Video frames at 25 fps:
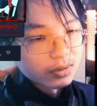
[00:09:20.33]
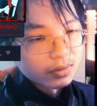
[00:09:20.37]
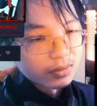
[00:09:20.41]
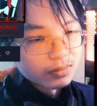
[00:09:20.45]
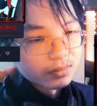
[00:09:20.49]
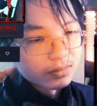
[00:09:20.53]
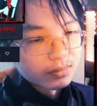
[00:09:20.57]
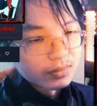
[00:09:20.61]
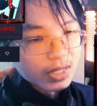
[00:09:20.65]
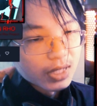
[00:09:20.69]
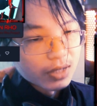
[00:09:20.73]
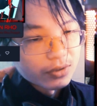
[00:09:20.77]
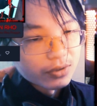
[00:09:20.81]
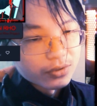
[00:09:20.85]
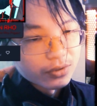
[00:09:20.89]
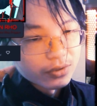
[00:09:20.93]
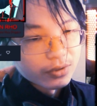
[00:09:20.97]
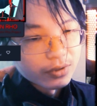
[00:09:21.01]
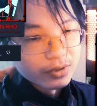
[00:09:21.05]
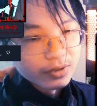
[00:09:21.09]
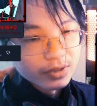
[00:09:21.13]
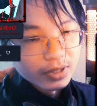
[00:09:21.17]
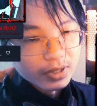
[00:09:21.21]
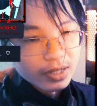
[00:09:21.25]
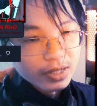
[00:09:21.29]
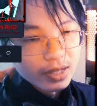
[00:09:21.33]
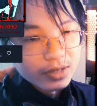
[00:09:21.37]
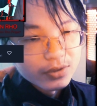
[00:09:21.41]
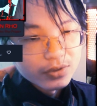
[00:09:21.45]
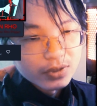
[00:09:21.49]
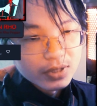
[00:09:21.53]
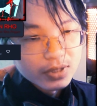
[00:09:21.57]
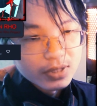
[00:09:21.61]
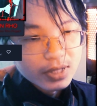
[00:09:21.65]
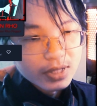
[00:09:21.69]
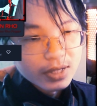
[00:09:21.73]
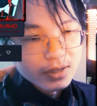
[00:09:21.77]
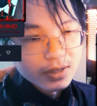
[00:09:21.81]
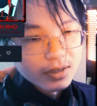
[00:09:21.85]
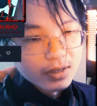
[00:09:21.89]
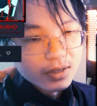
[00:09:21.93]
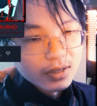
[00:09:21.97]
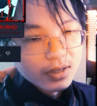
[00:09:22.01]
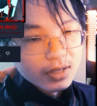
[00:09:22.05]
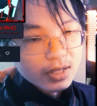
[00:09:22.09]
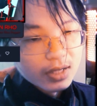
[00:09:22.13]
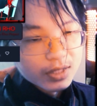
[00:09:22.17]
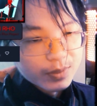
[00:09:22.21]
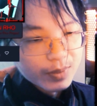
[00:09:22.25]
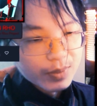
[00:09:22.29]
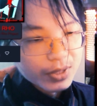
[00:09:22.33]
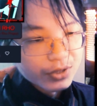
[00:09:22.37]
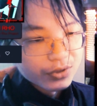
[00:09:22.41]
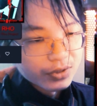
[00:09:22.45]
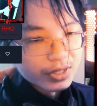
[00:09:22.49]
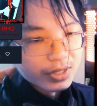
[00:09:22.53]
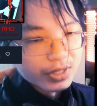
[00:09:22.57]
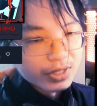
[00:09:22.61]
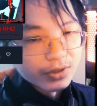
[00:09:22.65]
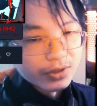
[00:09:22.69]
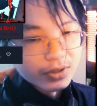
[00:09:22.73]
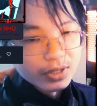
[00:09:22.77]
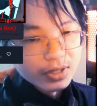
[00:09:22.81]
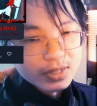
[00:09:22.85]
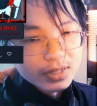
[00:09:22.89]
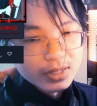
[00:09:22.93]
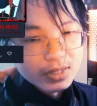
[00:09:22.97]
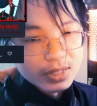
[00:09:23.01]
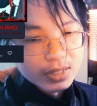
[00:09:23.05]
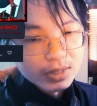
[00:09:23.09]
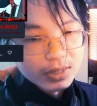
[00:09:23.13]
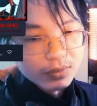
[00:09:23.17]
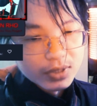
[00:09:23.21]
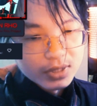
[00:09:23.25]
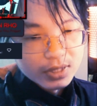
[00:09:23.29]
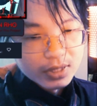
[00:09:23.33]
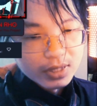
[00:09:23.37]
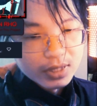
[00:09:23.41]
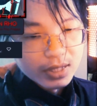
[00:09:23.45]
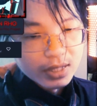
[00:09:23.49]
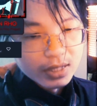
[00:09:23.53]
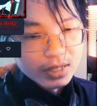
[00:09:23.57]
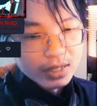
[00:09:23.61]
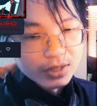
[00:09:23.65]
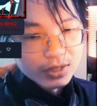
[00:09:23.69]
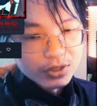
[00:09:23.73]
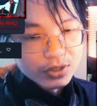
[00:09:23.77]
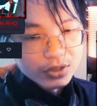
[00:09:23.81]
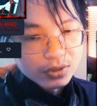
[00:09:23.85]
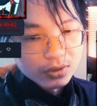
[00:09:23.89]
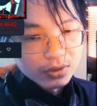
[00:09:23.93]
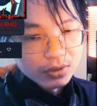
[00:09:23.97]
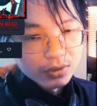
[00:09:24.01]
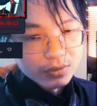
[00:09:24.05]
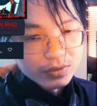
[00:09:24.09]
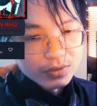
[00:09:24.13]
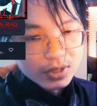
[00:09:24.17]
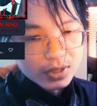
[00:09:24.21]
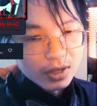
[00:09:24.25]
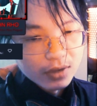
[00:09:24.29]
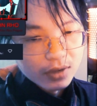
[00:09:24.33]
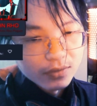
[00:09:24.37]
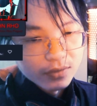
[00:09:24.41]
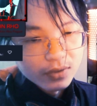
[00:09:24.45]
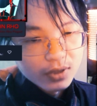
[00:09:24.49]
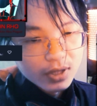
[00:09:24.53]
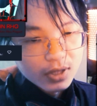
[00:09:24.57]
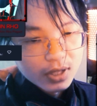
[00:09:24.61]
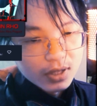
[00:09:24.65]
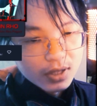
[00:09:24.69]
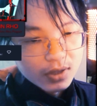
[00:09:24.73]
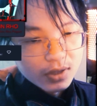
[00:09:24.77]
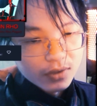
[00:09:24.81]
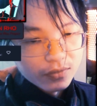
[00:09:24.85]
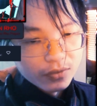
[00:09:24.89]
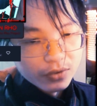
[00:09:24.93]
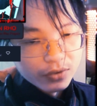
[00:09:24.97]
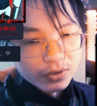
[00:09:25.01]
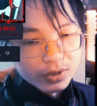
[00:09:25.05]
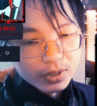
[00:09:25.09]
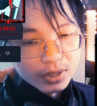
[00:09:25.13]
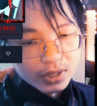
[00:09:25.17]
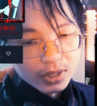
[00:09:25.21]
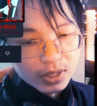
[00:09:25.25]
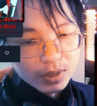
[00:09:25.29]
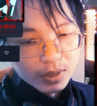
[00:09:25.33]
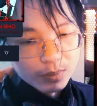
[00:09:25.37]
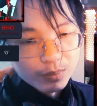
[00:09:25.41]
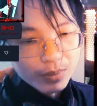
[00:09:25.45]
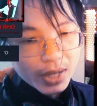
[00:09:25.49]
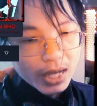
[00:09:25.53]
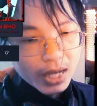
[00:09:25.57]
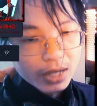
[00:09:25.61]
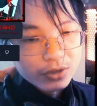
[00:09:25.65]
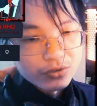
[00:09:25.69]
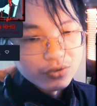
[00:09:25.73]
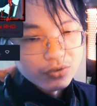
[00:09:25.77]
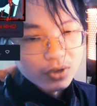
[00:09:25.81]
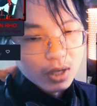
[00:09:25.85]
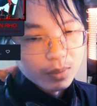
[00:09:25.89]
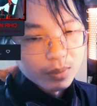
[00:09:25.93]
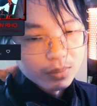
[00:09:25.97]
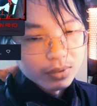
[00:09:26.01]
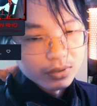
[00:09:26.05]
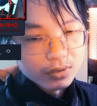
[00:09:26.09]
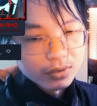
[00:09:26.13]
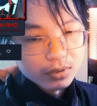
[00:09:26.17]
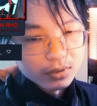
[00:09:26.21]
down to earth, I guess you could say. Especially here, you can see, once again, I just closed off for the backdrop